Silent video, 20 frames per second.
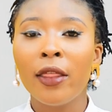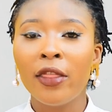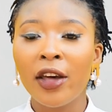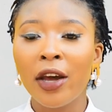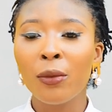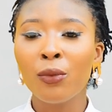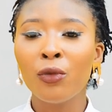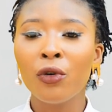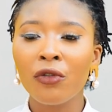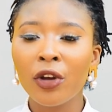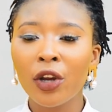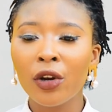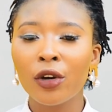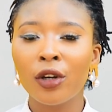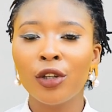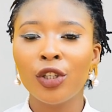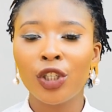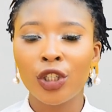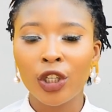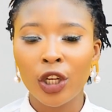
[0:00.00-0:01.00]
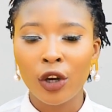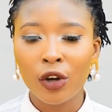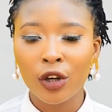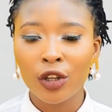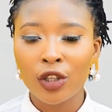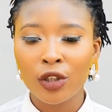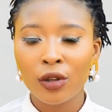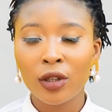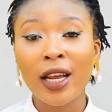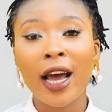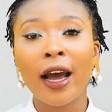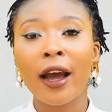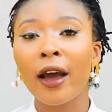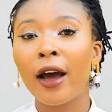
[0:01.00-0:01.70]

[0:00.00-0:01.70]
Then moving on, she continued her